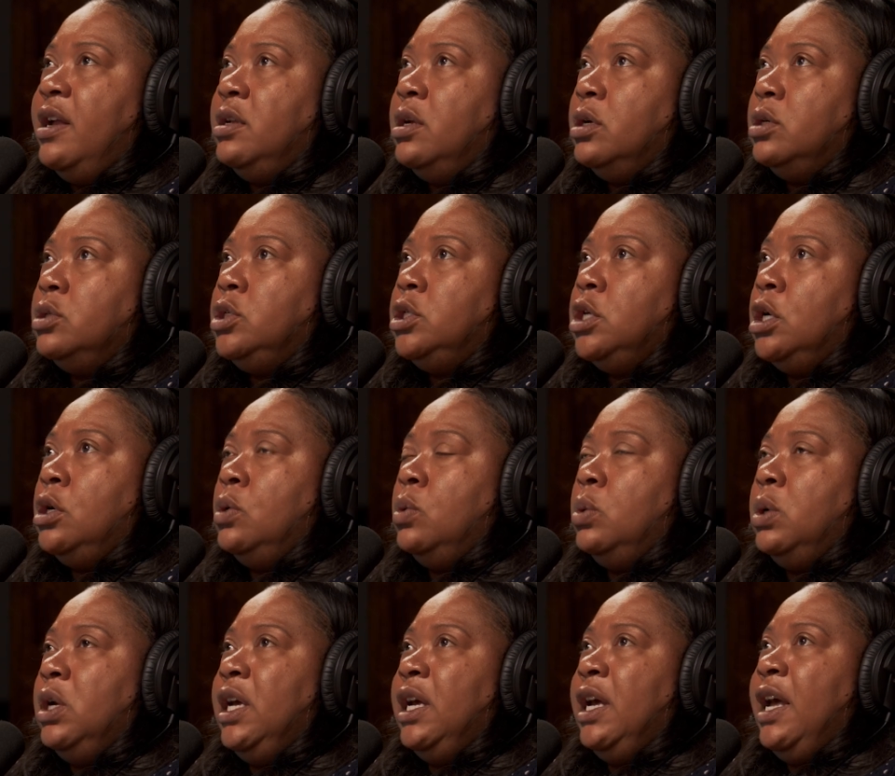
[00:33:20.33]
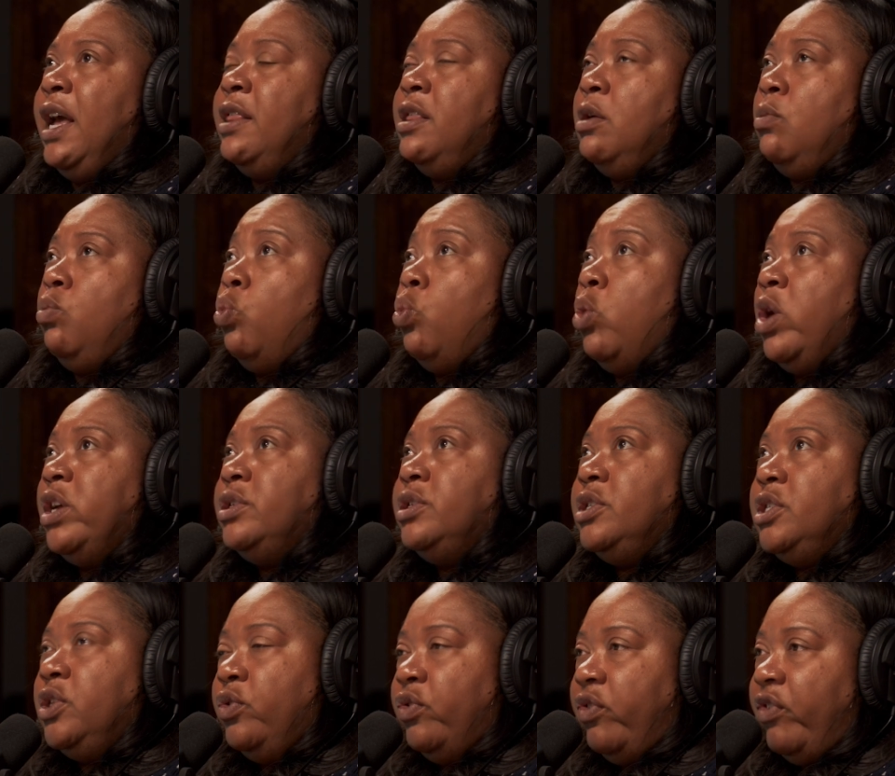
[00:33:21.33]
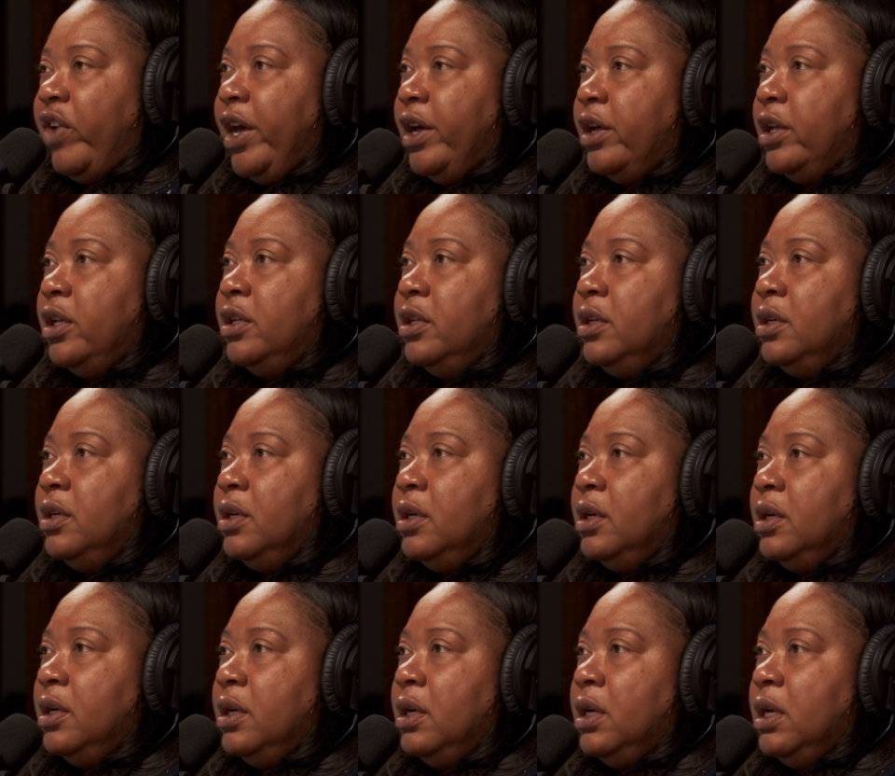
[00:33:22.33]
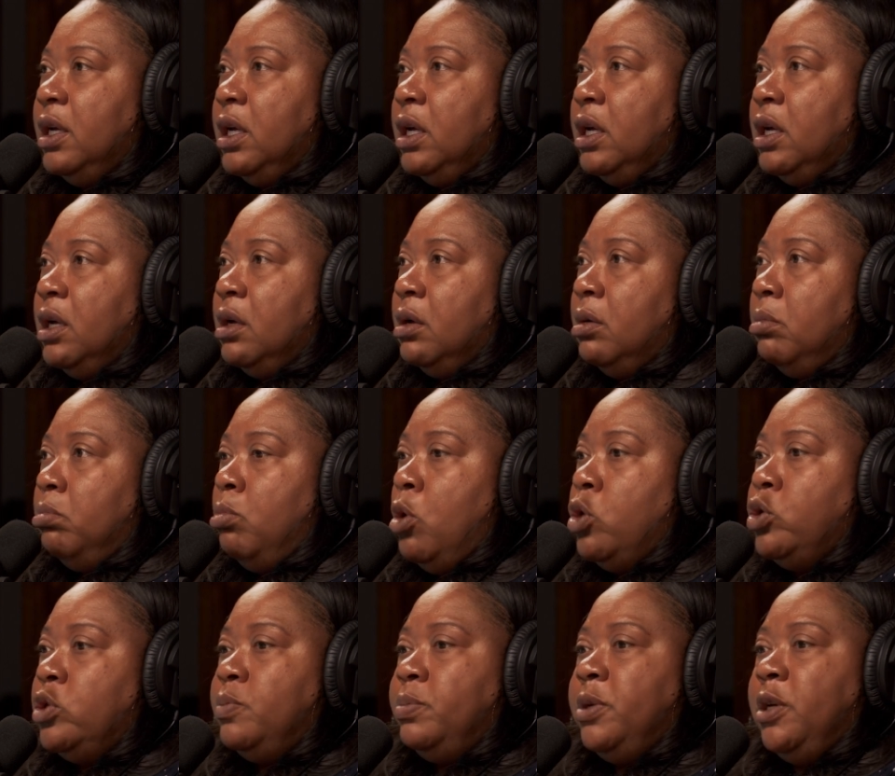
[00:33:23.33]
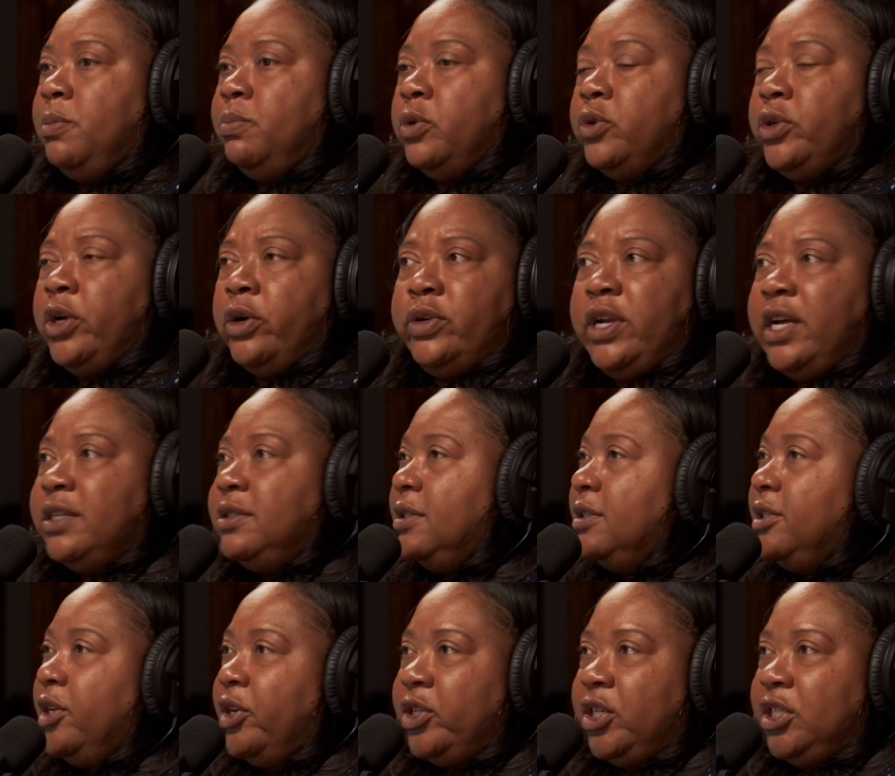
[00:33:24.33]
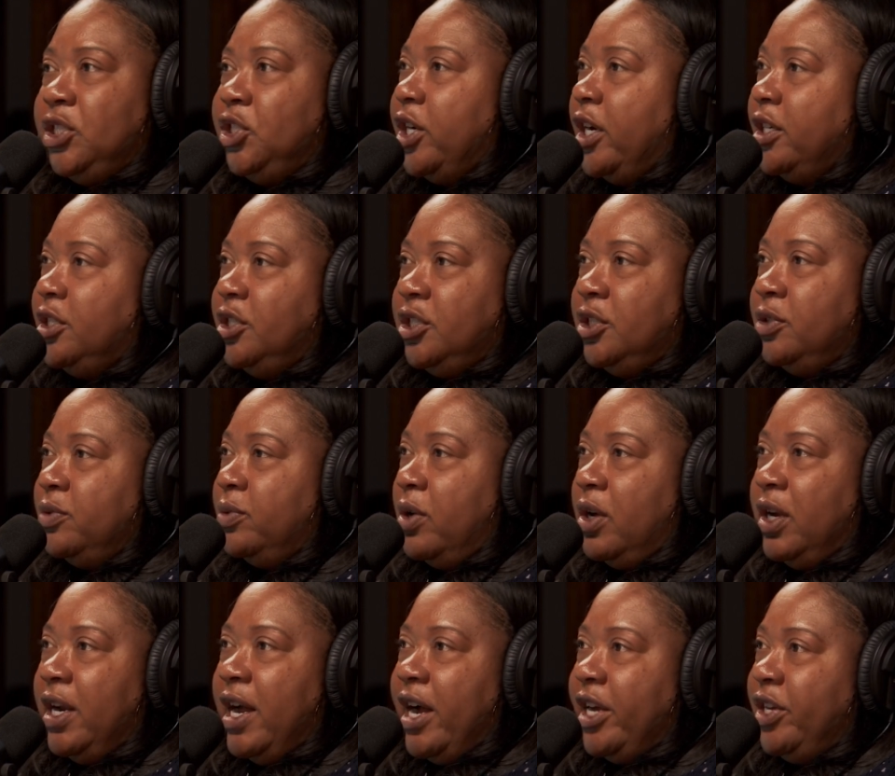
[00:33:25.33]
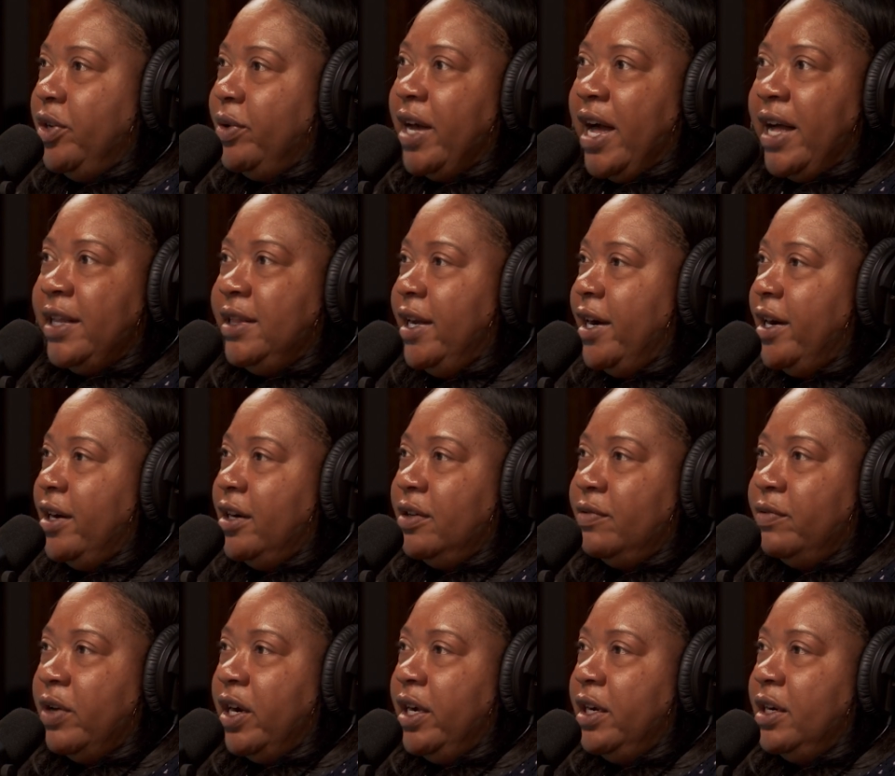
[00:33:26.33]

and then once you fail, most people don't necessarily judge you on how you got there. Right.